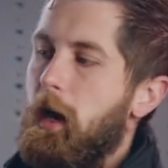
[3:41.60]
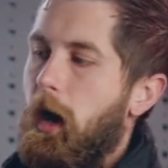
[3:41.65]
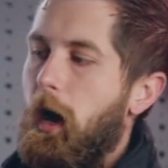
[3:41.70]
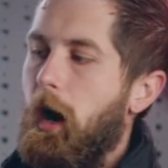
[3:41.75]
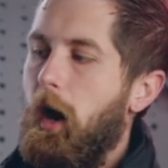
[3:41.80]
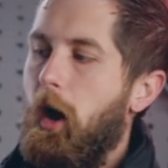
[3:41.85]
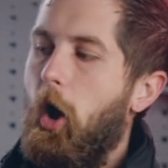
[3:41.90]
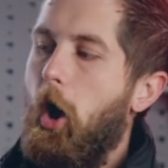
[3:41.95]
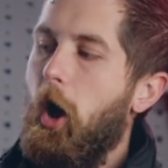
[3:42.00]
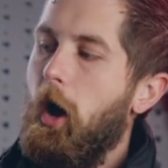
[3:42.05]

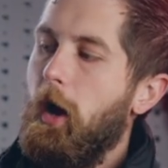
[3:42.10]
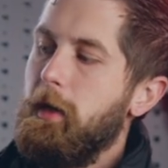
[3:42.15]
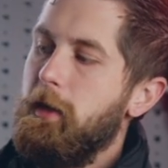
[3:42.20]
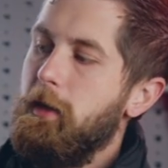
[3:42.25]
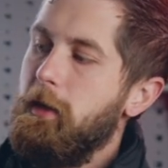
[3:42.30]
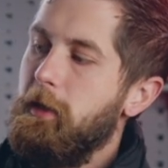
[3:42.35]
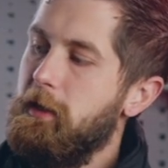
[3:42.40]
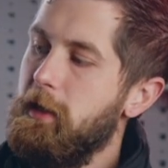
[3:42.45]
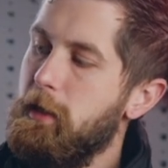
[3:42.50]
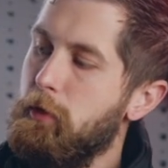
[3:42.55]
Uh,
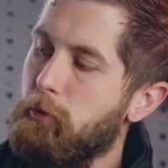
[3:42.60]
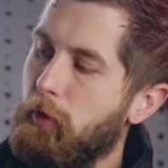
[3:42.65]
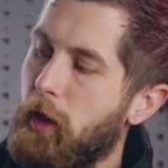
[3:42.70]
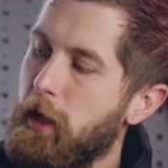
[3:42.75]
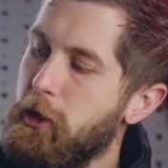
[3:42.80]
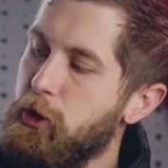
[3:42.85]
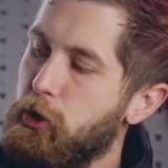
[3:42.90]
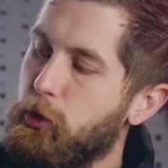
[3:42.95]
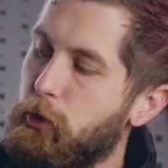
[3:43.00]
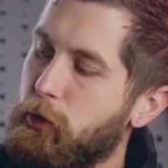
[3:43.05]
on the
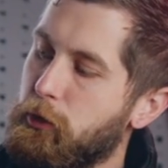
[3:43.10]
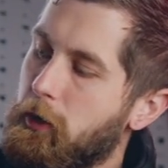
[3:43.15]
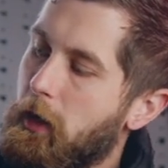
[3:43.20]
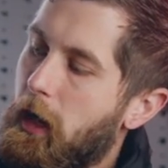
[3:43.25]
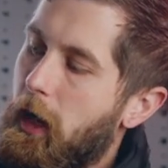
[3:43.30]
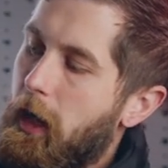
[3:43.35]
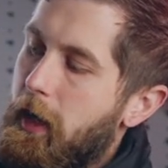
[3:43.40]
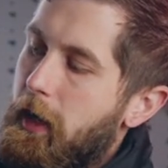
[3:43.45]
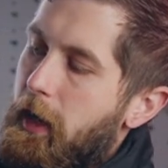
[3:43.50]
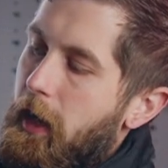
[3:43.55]
right
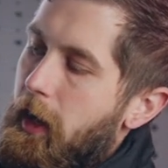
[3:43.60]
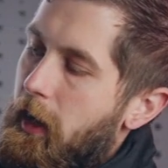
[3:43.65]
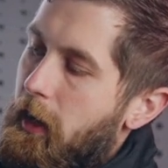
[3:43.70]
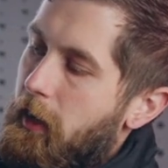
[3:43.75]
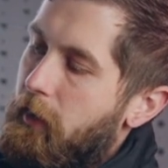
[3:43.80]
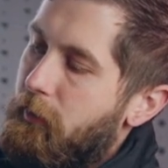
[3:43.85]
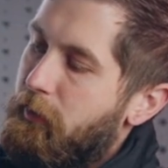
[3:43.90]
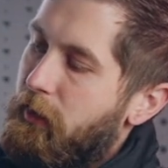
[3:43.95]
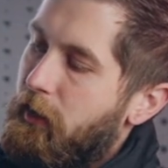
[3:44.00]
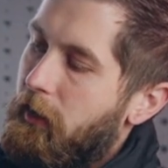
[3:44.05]
shoulder, I
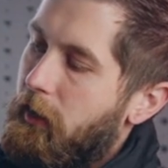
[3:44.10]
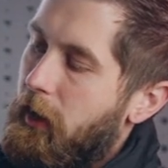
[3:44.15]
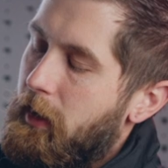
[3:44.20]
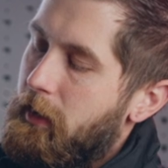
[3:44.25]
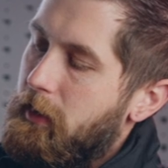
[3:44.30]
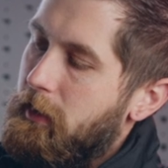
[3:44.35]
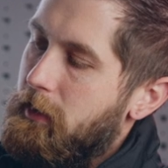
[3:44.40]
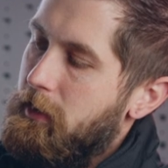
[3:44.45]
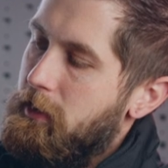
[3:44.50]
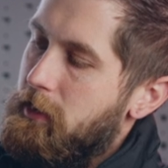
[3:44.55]
have,
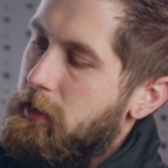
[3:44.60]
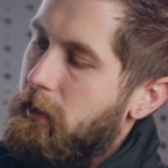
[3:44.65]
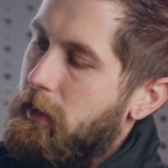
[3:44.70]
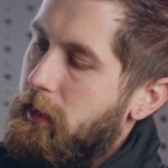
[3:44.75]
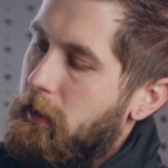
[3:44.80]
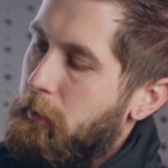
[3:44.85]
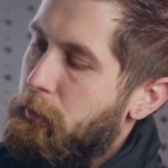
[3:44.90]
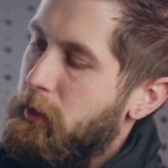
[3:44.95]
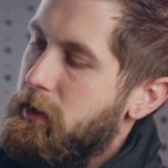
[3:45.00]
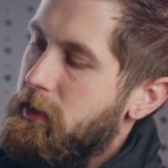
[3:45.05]
I think this is
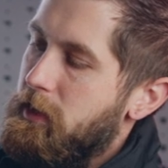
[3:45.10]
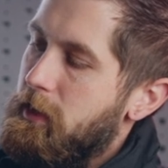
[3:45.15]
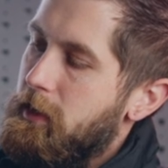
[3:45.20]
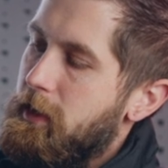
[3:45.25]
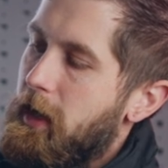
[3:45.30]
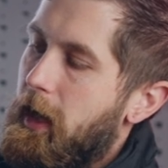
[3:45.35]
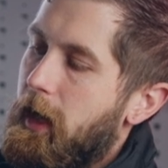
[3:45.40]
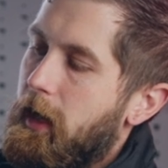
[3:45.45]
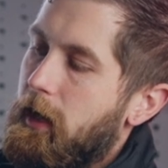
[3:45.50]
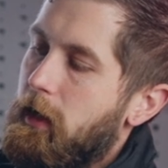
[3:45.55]
like a
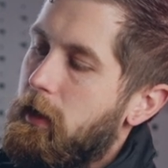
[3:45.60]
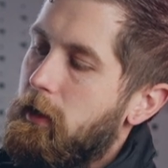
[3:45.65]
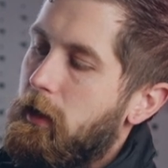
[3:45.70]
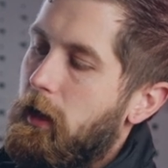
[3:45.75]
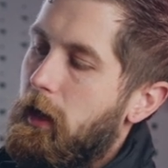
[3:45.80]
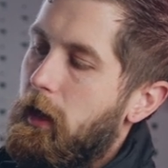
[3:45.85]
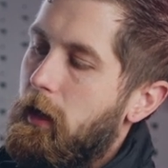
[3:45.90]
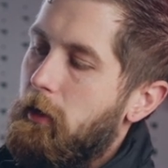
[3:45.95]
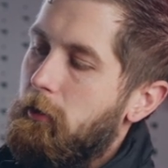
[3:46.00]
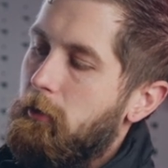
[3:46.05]
Princeton Tech
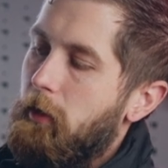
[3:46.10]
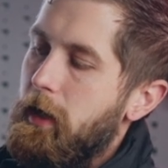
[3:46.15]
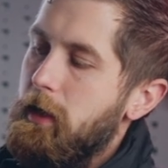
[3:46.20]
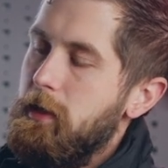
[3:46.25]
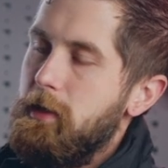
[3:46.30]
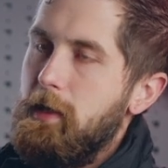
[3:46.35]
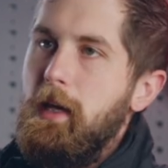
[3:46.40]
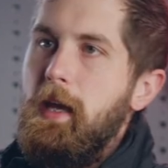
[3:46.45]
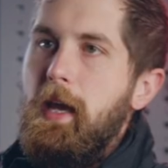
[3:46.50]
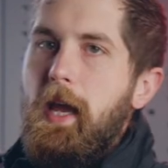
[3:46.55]
uh,
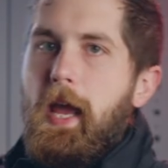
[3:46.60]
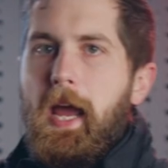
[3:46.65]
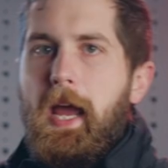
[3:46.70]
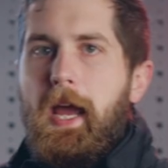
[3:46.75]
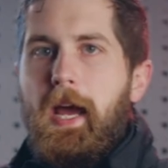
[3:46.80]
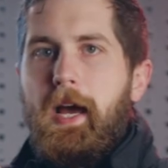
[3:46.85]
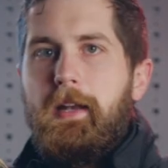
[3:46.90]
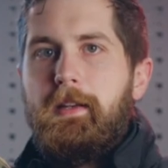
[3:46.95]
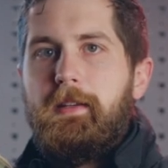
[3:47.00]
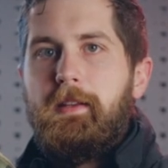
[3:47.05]
light,
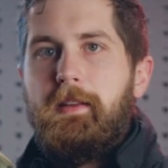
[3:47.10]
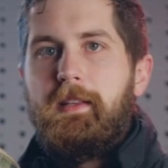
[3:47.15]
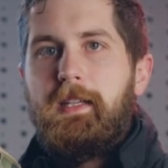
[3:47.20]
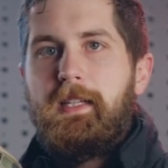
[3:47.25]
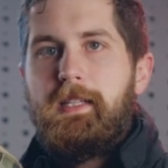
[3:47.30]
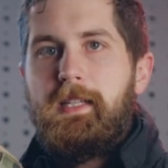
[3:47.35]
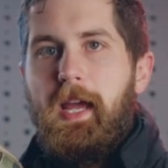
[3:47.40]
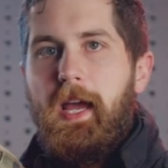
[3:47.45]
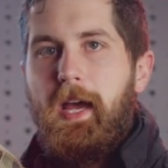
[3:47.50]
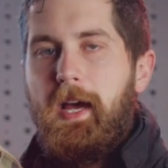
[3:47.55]
and
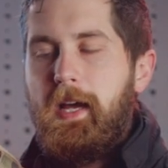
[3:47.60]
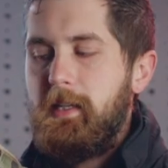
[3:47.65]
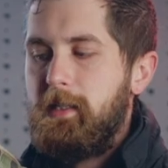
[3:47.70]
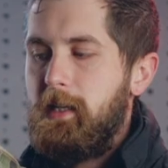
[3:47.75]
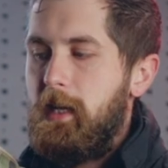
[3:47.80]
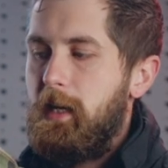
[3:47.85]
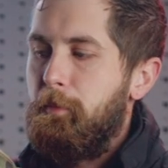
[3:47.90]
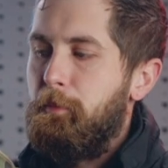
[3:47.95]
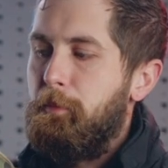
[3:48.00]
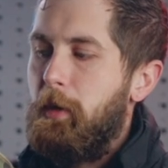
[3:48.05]
this
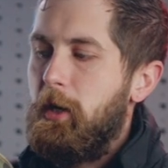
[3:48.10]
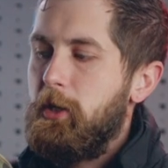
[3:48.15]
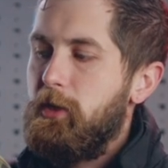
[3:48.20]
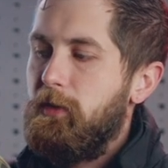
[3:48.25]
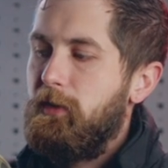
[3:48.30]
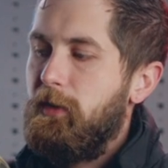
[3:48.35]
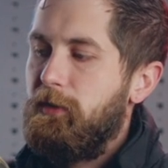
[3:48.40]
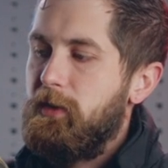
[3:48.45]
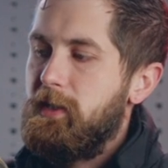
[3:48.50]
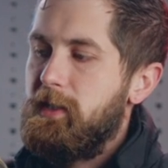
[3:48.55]
has a bunch
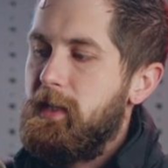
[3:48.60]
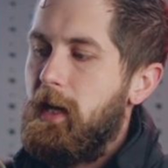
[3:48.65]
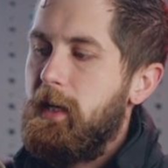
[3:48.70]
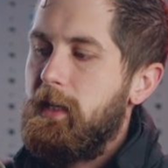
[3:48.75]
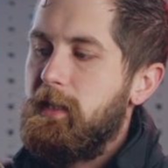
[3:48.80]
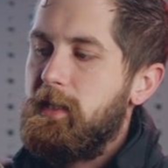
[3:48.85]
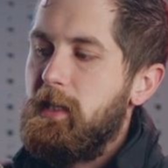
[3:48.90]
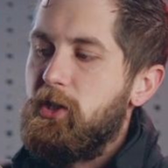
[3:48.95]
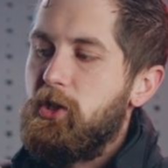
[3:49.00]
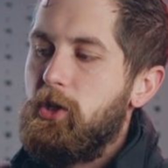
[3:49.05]
of different
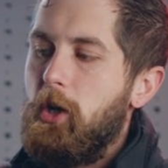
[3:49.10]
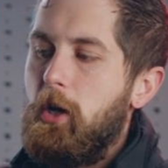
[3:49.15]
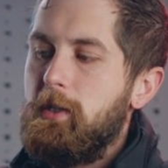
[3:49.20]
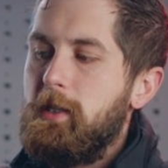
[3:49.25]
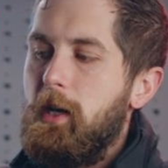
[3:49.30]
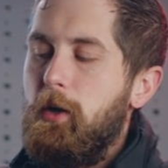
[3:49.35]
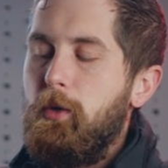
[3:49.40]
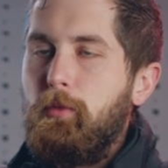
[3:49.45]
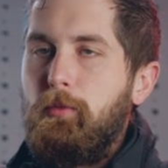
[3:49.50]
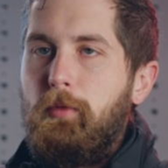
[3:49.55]
settings. It
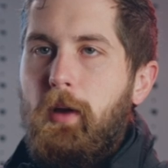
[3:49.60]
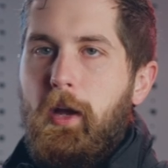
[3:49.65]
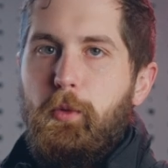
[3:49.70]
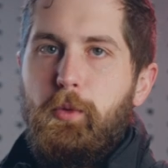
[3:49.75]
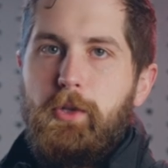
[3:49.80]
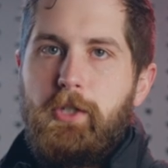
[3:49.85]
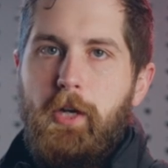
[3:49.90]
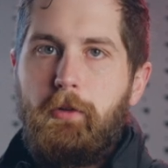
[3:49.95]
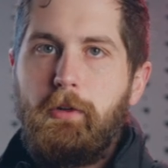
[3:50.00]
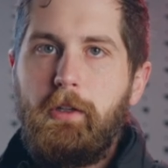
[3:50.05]
starts out in
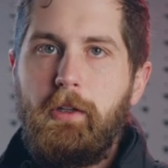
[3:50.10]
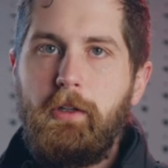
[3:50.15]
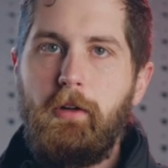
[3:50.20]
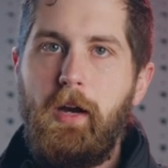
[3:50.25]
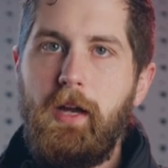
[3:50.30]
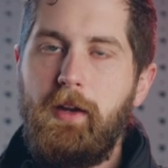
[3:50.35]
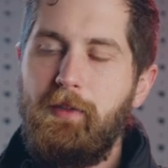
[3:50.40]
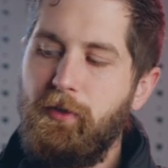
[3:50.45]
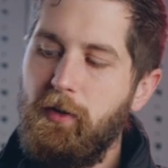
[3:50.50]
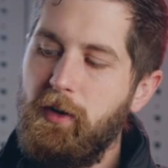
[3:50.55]
red, which I really
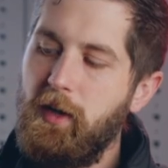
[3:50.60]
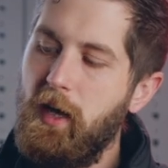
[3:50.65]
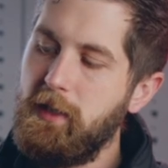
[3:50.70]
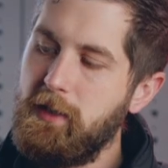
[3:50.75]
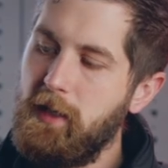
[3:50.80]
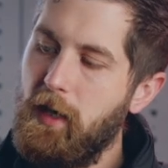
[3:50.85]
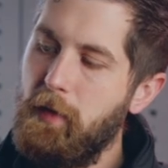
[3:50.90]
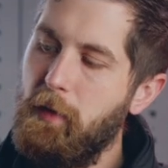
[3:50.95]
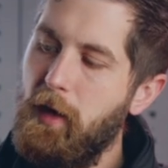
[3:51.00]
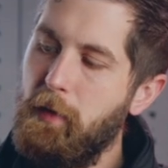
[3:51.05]
like for
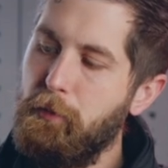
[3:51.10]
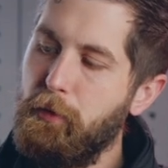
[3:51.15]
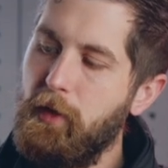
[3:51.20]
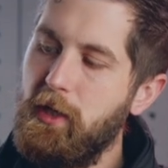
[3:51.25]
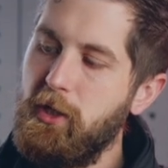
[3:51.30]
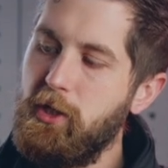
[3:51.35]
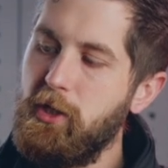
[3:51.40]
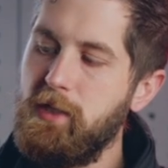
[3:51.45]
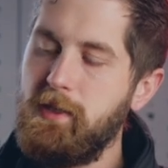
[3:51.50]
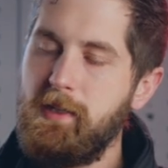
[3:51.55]
nighttime
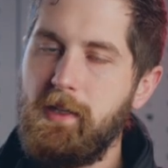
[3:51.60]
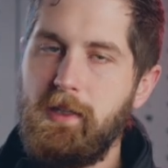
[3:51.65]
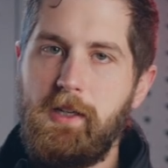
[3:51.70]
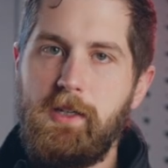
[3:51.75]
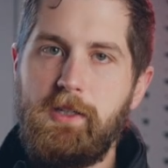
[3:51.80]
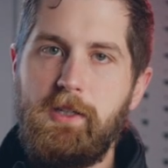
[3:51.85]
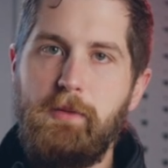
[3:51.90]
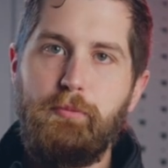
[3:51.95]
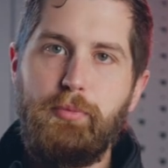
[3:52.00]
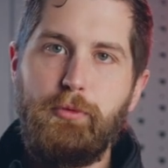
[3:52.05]
operations. It
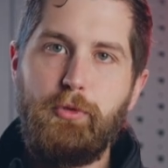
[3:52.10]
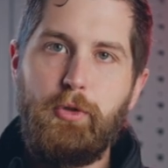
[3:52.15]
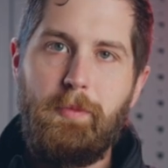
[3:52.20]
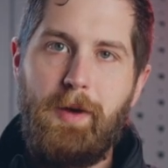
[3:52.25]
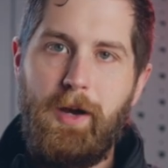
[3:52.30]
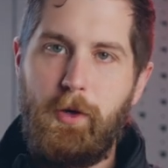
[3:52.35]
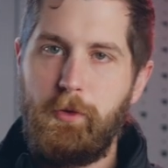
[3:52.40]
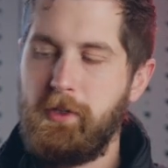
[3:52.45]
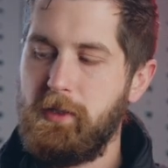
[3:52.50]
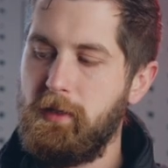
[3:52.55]
doesn't
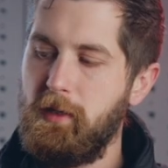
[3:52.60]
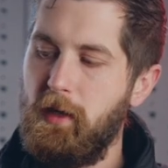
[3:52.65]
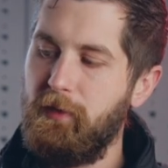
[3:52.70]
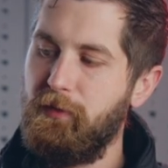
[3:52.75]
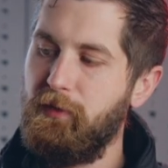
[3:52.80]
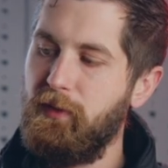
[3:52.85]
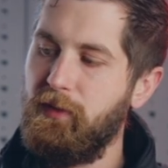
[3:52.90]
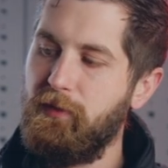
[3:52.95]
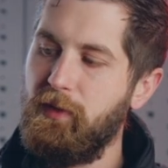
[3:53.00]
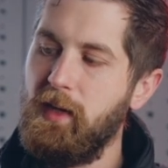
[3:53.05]
bloom out
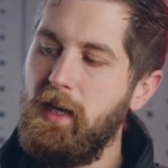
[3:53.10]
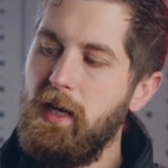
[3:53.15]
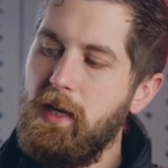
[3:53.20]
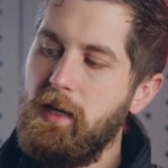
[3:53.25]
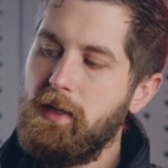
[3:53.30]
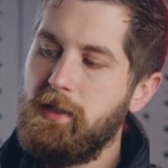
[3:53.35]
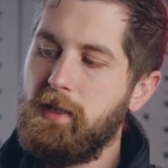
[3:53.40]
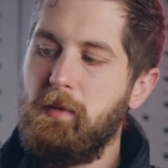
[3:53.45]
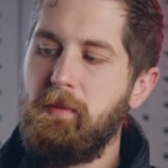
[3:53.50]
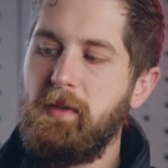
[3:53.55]
stuff. If
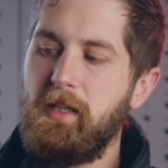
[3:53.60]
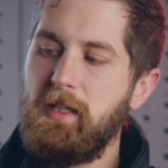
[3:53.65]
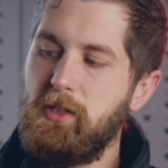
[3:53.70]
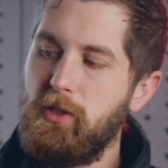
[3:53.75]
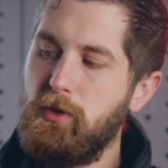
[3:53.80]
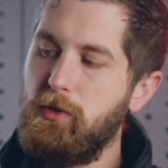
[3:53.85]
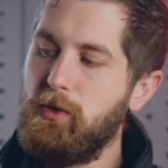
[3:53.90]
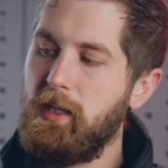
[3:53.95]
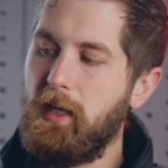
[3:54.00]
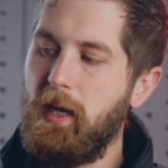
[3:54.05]

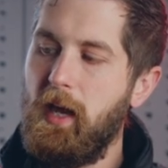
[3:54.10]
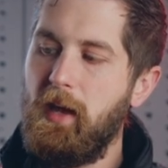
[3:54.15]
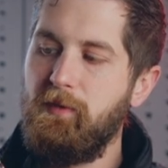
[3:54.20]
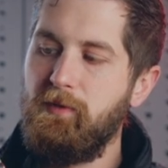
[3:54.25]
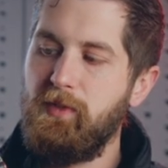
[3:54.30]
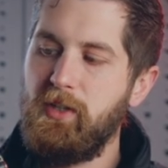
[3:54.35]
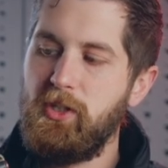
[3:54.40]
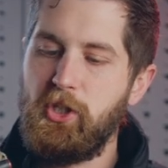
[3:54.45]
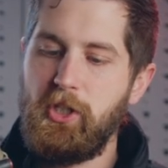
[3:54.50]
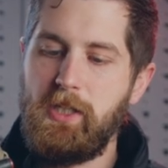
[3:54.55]
somebody's using
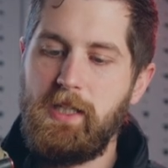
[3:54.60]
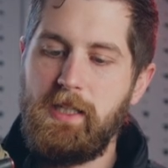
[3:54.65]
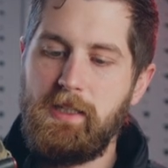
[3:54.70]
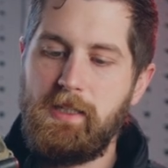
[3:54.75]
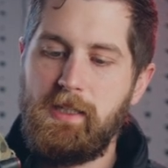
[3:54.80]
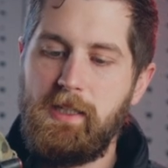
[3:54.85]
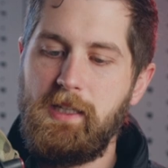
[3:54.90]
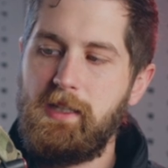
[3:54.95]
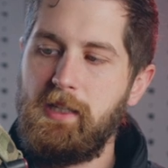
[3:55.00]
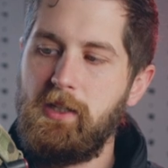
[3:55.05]
N V
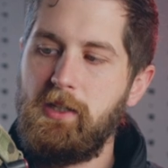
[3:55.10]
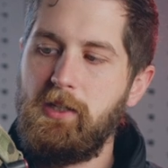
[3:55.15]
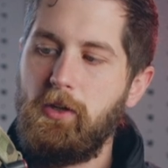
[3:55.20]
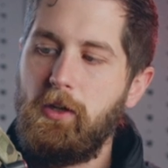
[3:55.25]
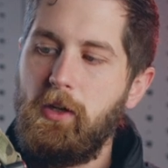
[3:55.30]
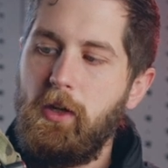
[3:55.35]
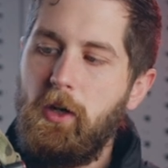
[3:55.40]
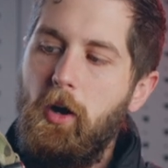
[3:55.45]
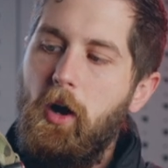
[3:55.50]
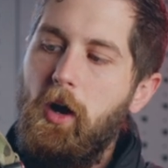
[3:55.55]
Gs, this
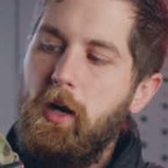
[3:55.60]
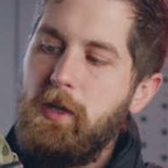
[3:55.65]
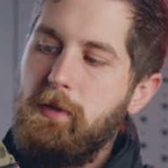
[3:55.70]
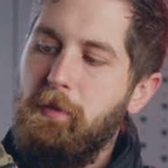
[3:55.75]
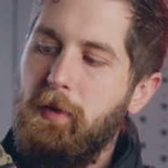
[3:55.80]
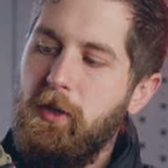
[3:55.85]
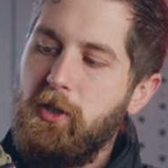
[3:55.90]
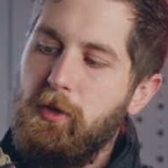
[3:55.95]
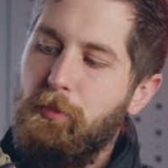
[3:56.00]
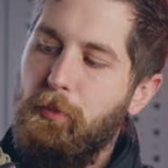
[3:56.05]
isn't going to
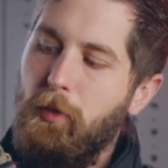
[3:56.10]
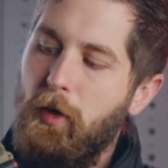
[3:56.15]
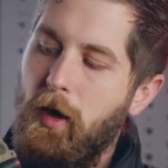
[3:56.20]
cause a bunch of